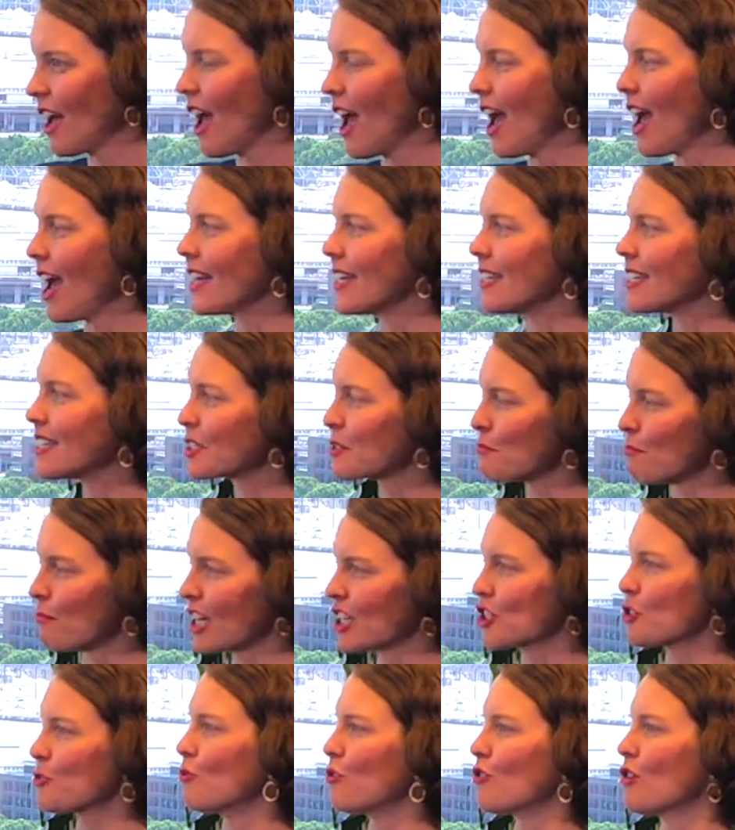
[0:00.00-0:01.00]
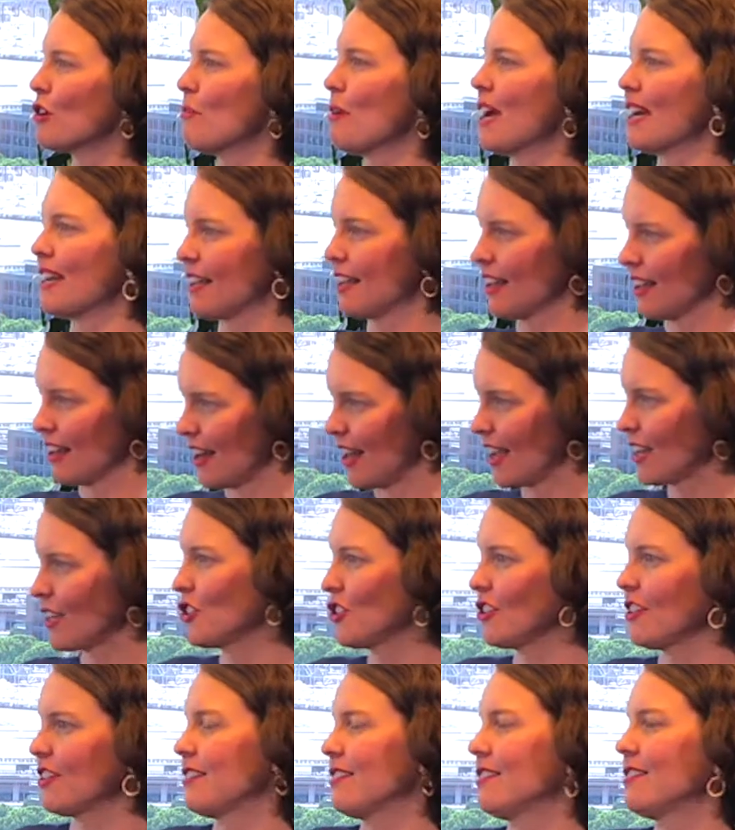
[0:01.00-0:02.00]
And it's much more about a
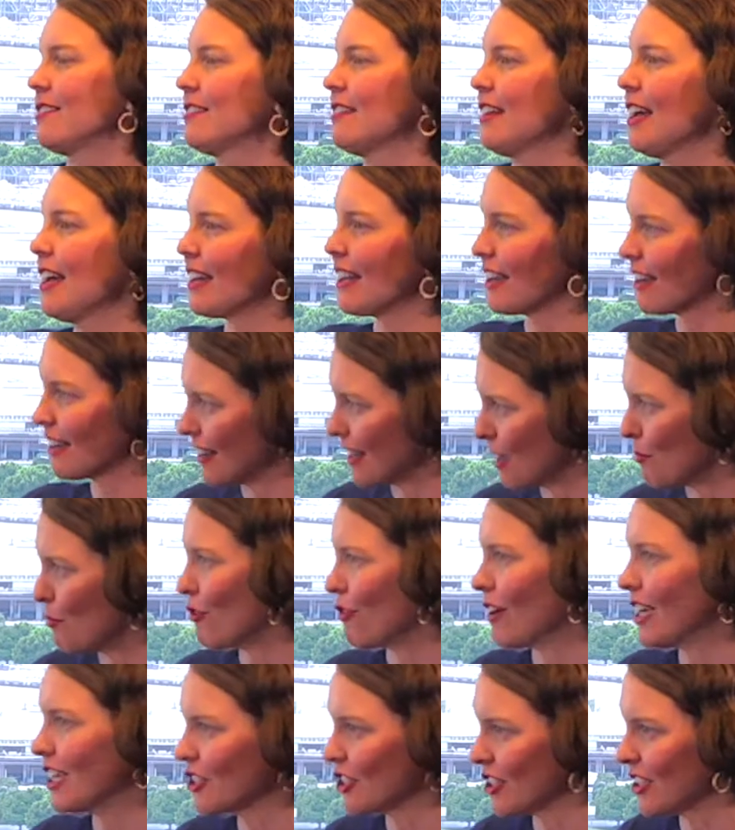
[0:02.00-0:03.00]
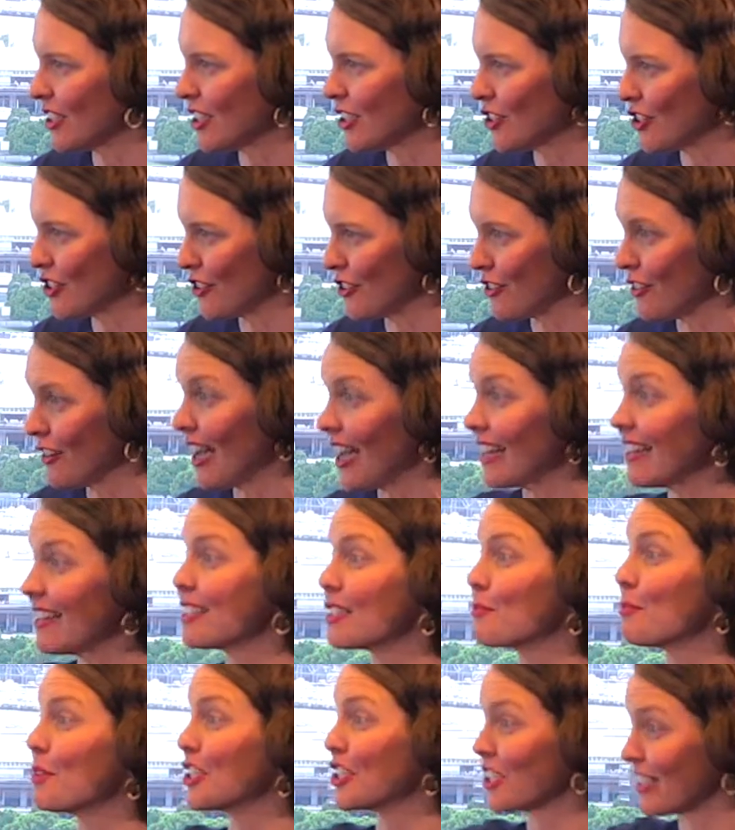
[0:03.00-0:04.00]
connection and a collaboration issue, and
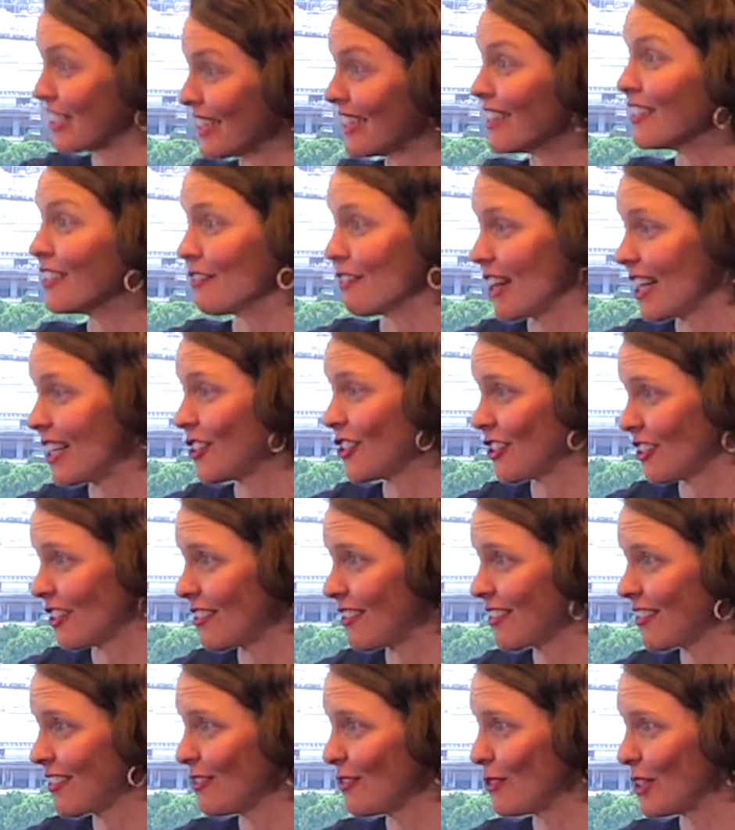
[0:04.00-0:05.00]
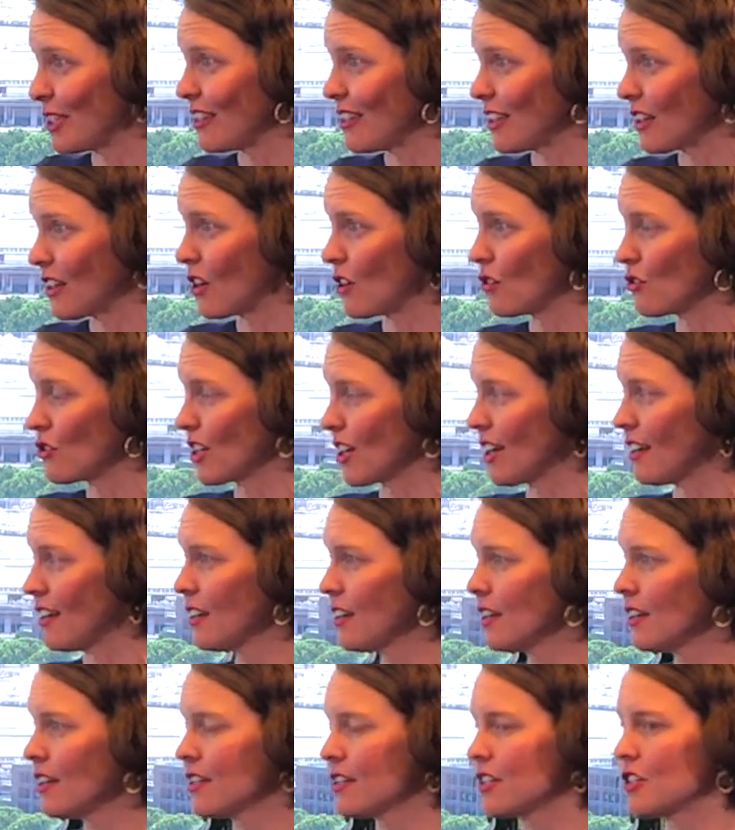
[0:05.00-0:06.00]
especially innovation within the culture,
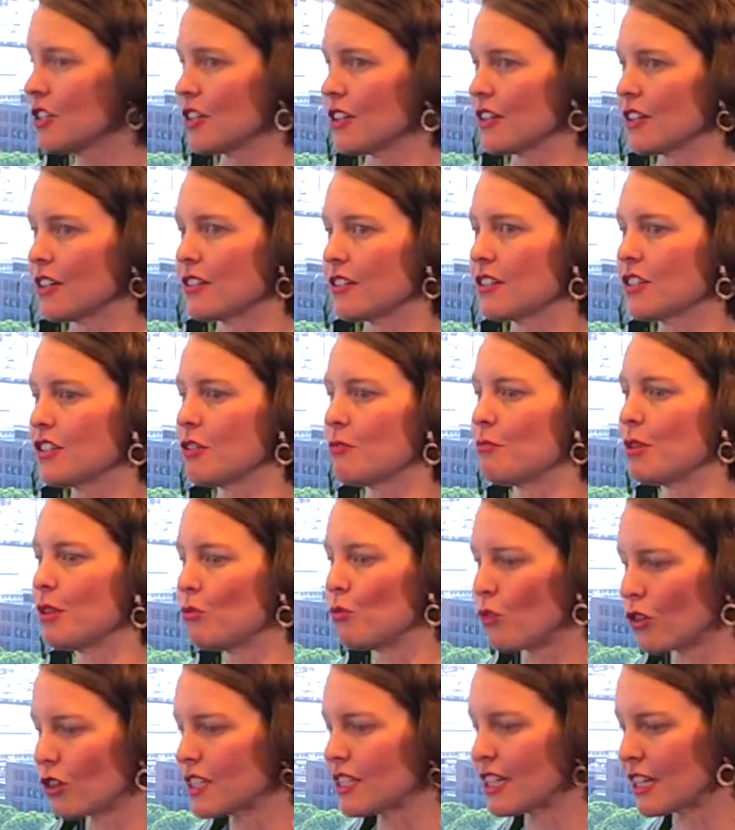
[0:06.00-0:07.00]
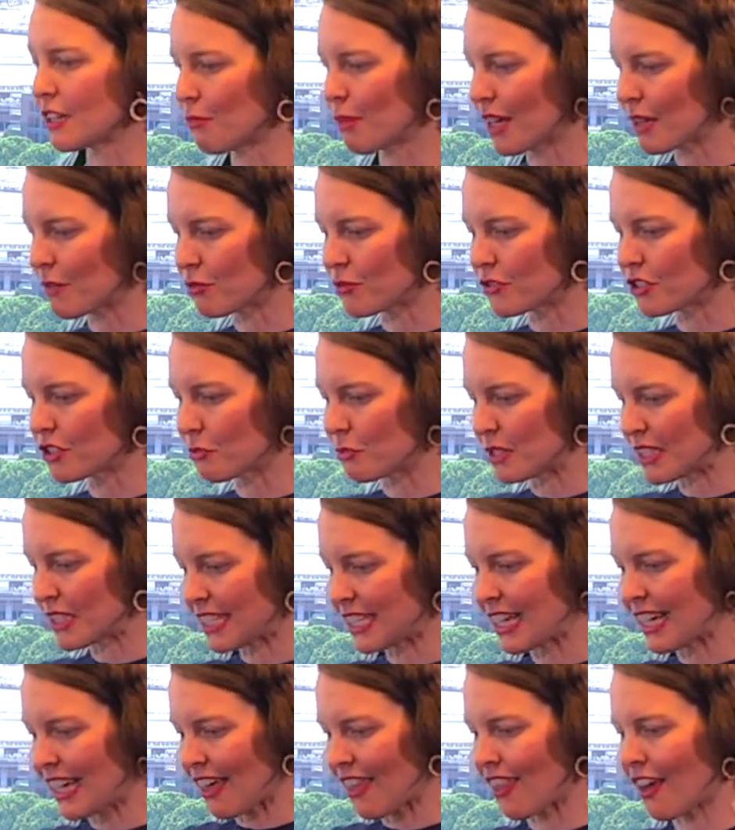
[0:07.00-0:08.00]
to be wanting people to be
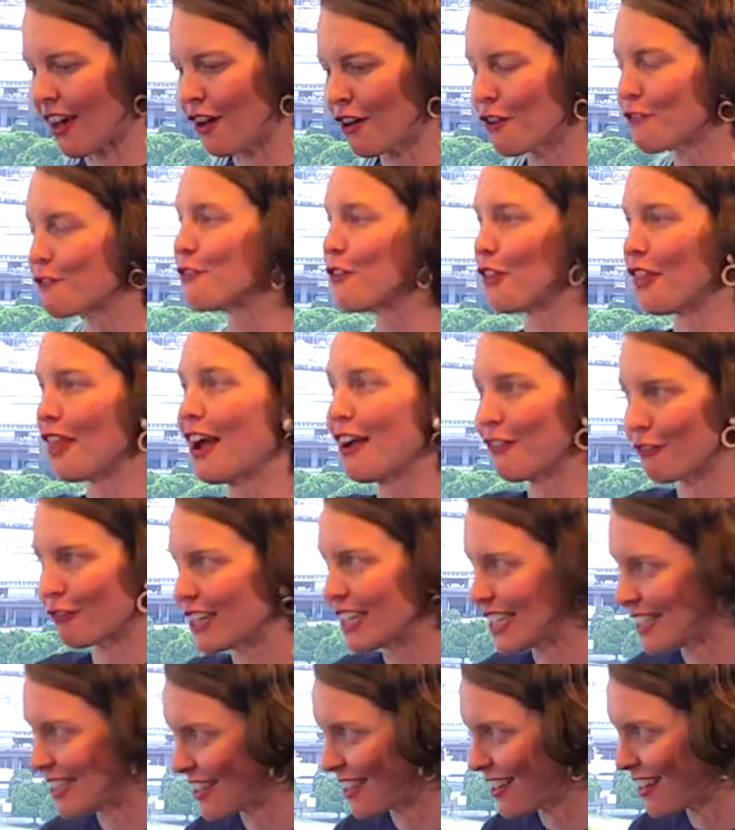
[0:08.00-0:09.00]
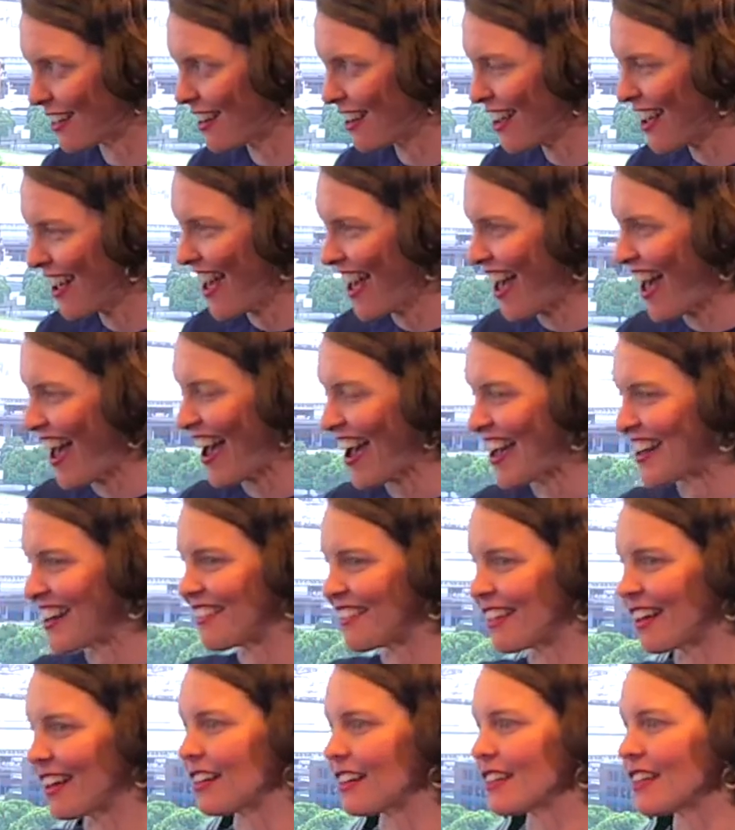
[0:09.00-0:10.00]
together for that reason. Yeah. And
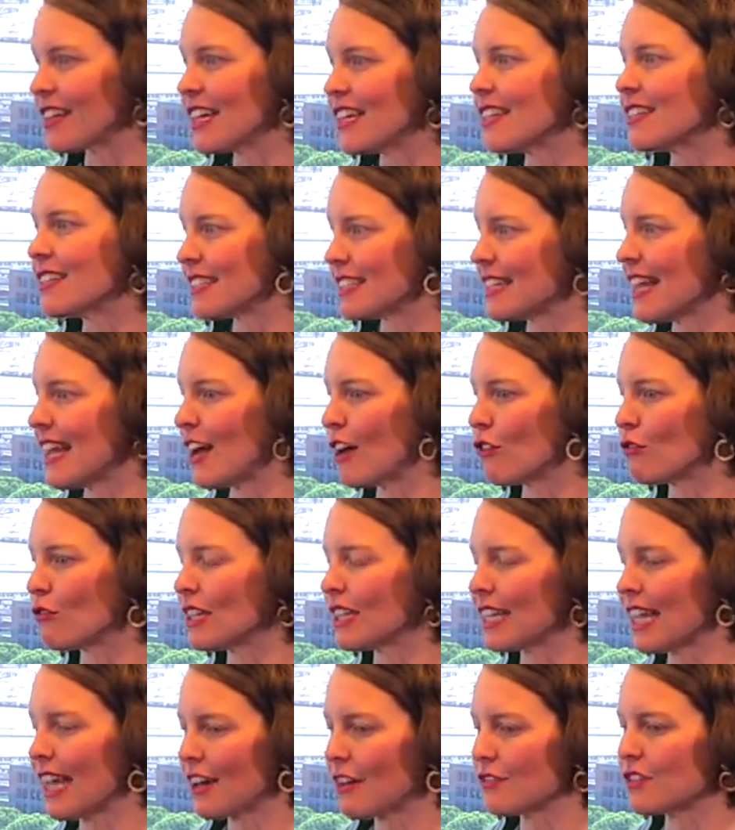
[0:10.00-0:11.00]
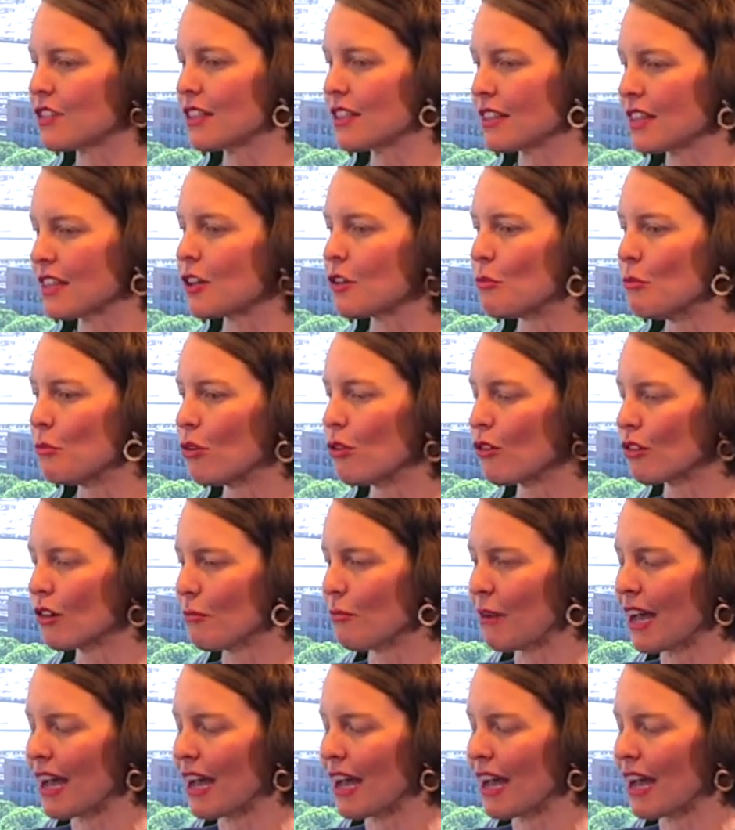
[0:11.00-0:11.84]
that leaders now really have to think more